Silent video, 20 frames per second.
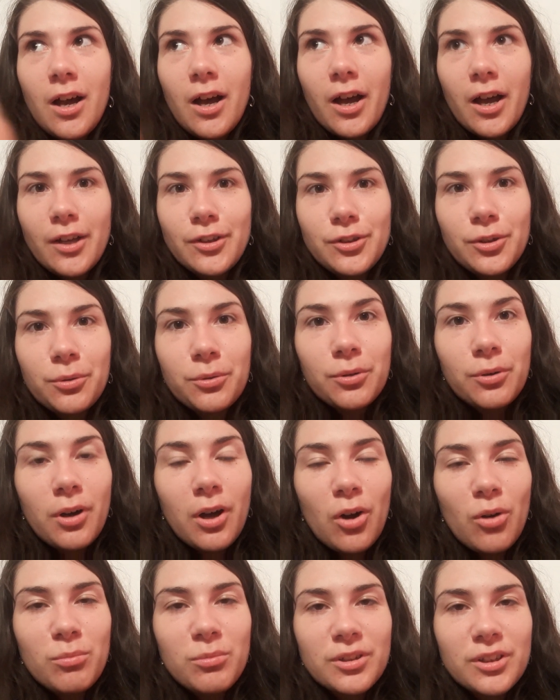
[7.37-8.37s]
I don't know
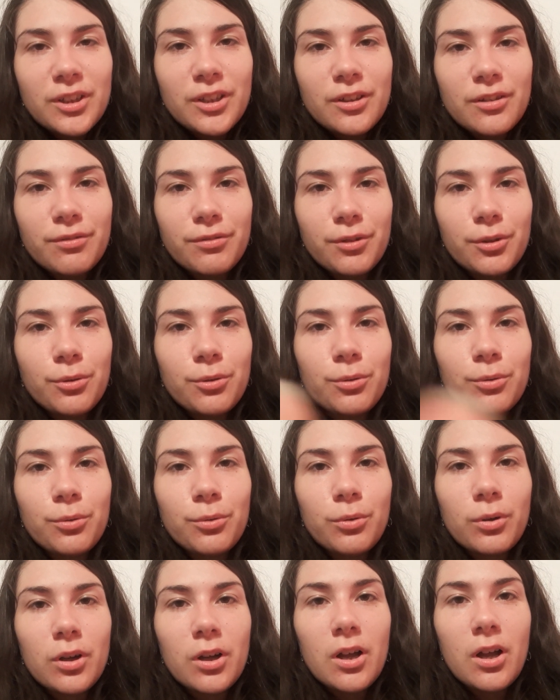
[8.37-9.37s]
how many of
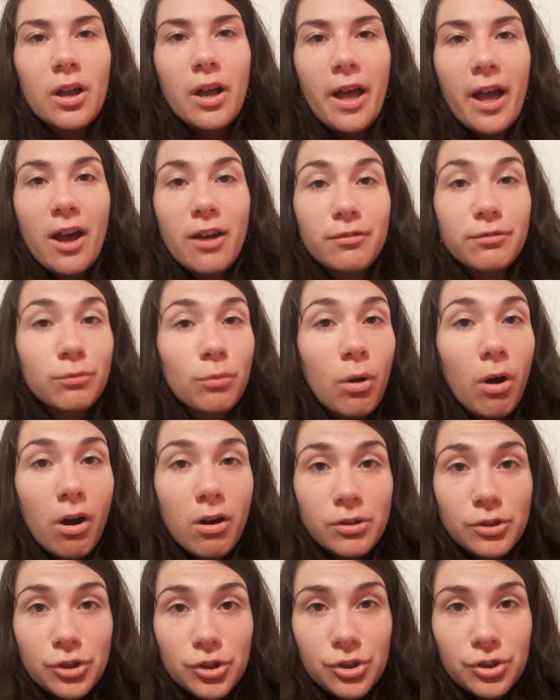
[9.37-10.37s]
you have
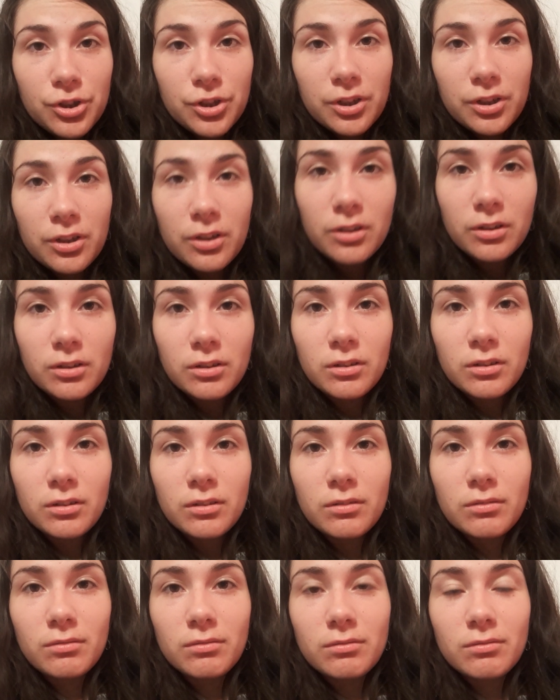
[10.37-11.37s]
watched
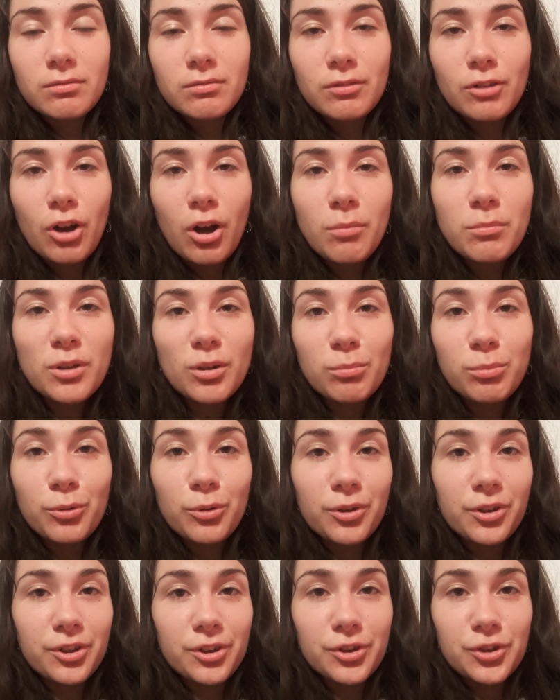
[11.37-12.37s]
comic
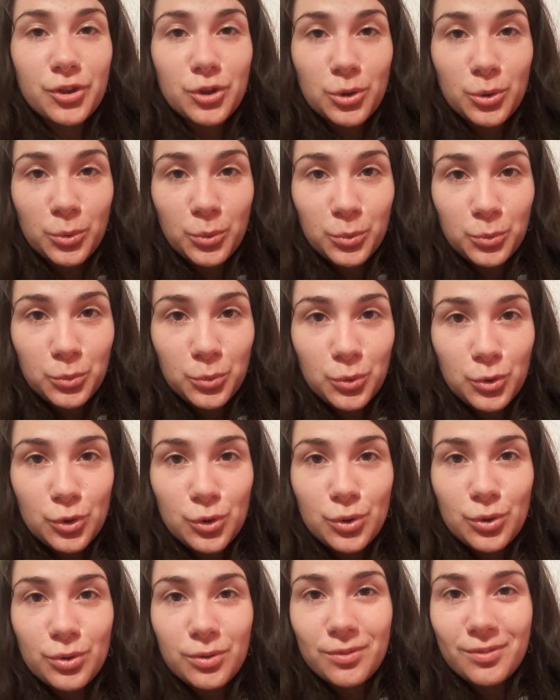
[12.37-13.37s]
book
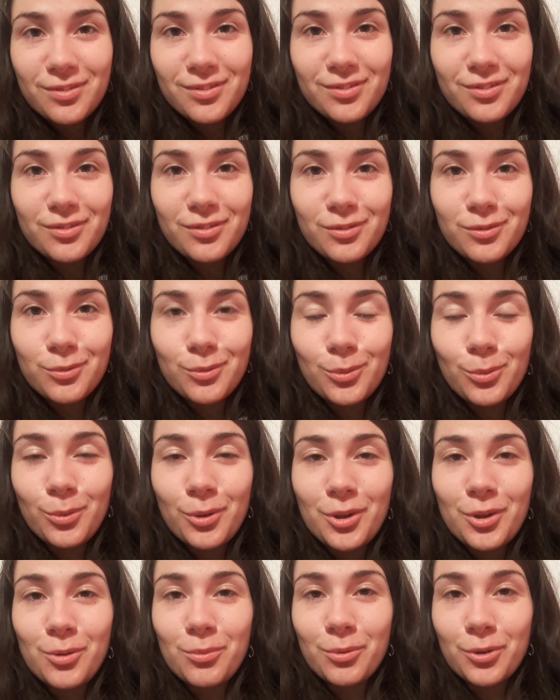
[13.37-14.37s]
cartoons
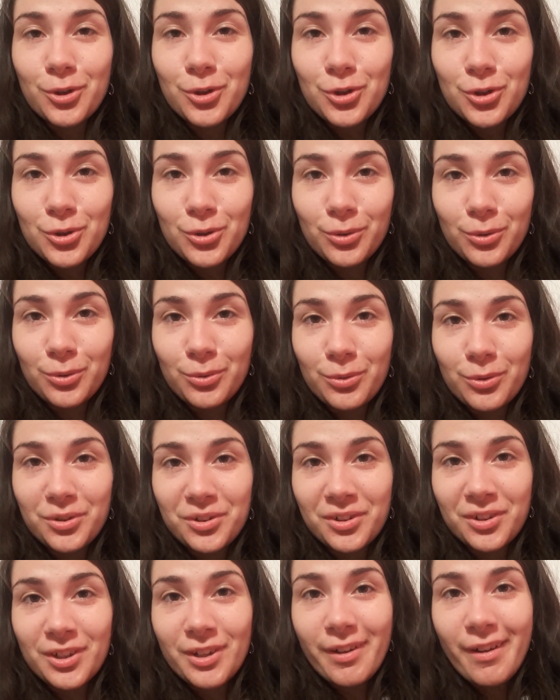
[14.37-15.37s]
when you were
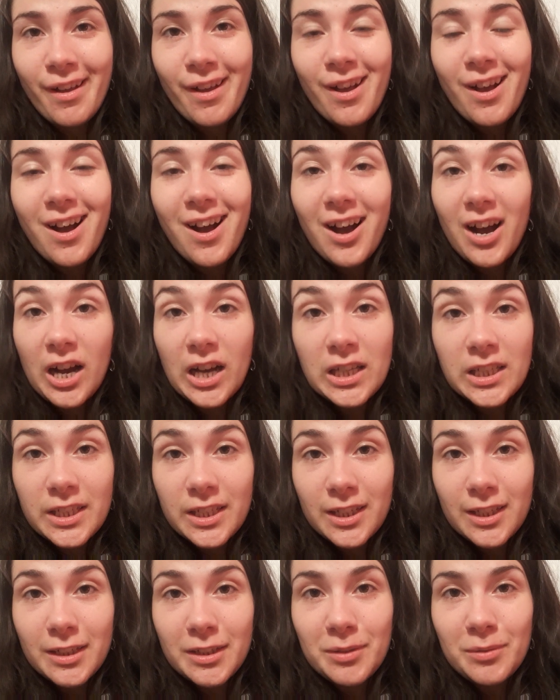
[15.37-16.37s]
children. I
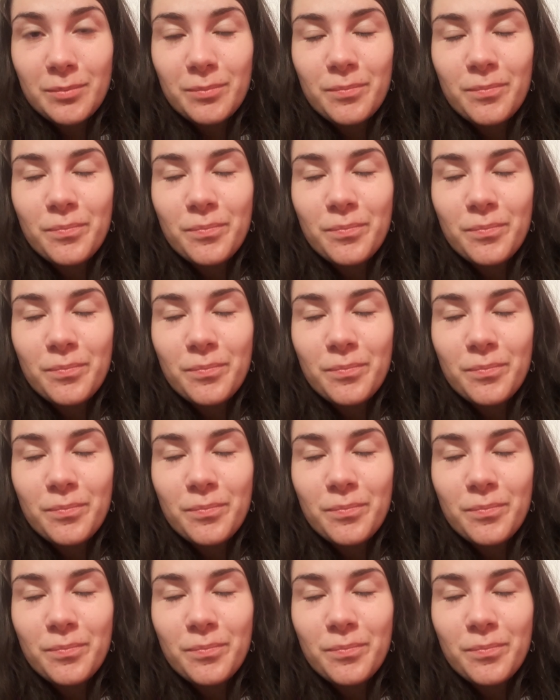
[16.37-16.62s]
did.